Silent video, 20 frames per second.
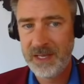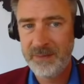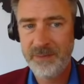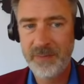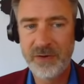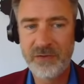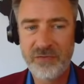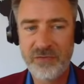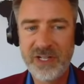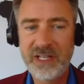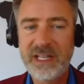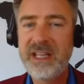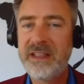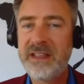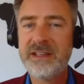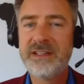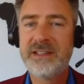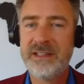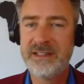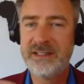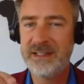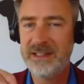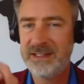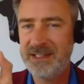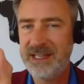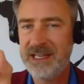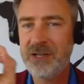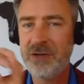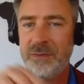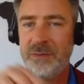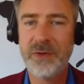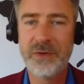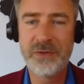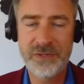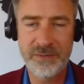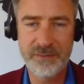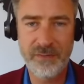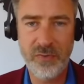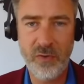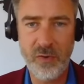But really, this is the single most
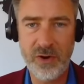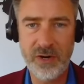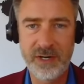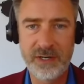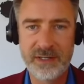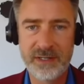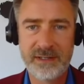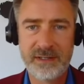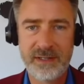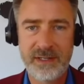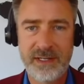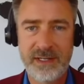important.